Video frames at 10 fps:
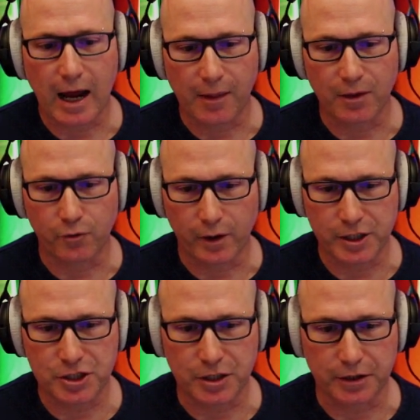and the
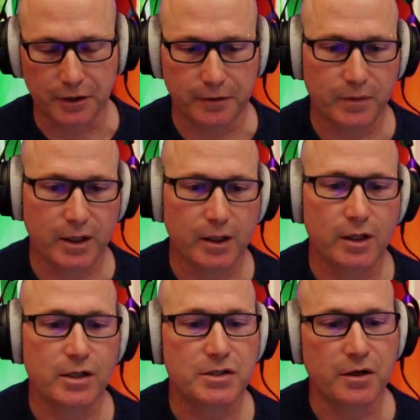ratio.
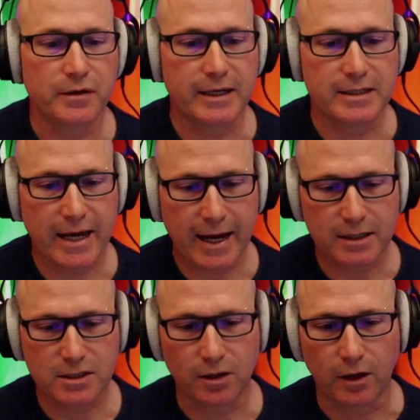So the
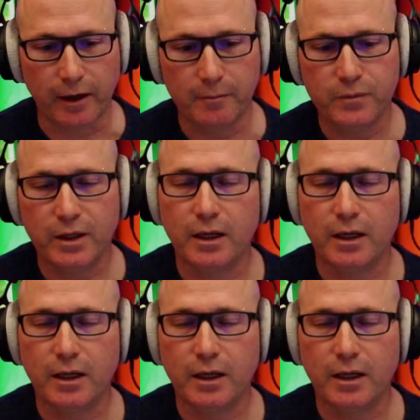attack time